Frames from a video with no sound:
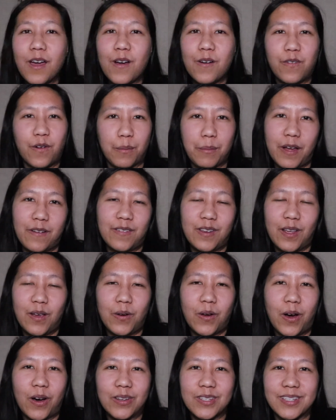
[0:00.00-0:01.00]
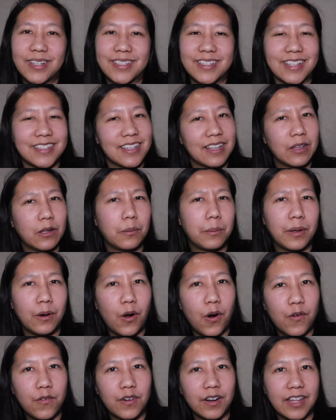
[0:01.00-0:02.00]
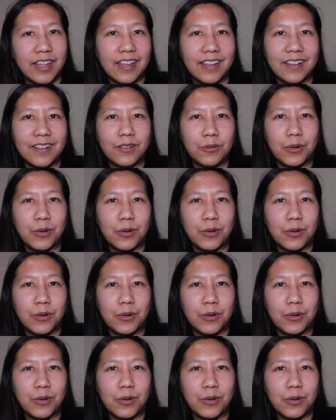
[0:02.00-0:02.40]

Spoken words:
for my video calls because that's a little bit overkill,